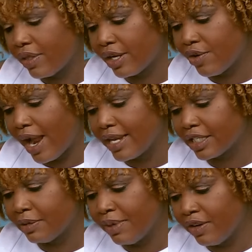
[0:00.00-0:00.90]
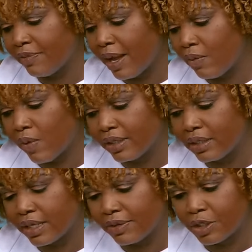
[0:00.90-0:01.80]
you're asking me about what
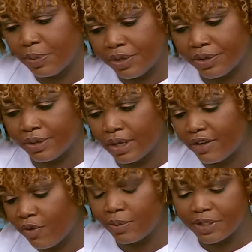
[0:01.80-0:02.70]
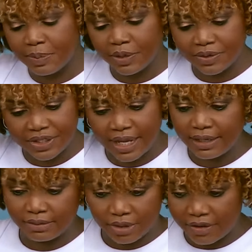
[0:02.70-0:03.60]
the speaker, former speaker said,
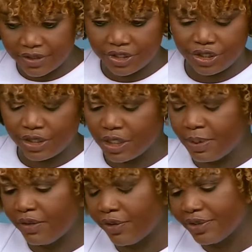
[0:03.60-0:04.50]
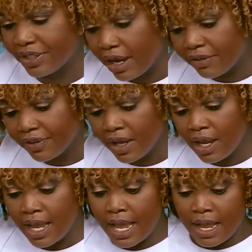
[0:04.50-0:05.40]
obviously she can speak for herself.
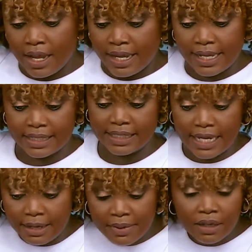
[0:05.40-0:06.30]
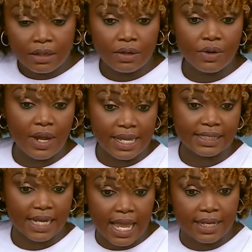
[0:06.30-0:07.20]
His team, who has
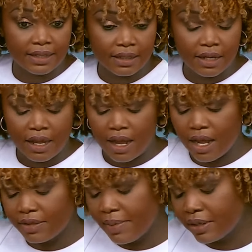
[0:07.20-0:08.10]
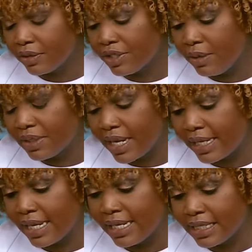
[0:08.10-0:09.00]
said, the medical team said
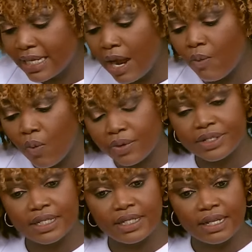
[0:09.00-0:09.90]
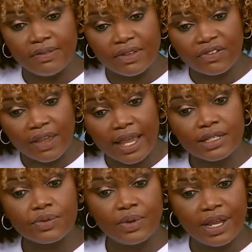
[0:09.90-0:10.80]
it is not warranted in this
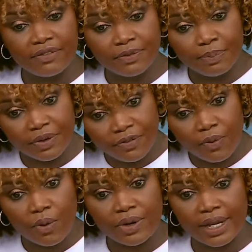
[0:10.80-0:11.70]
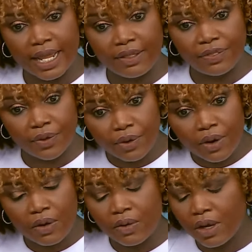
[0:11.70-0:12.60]
case. We have put forward a
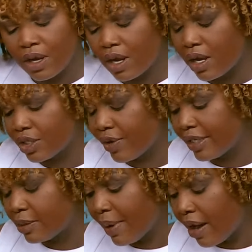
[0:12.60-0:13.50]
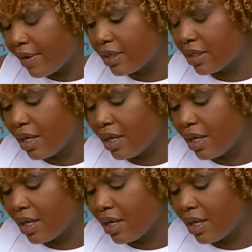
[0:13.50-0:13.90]
thorough, transparent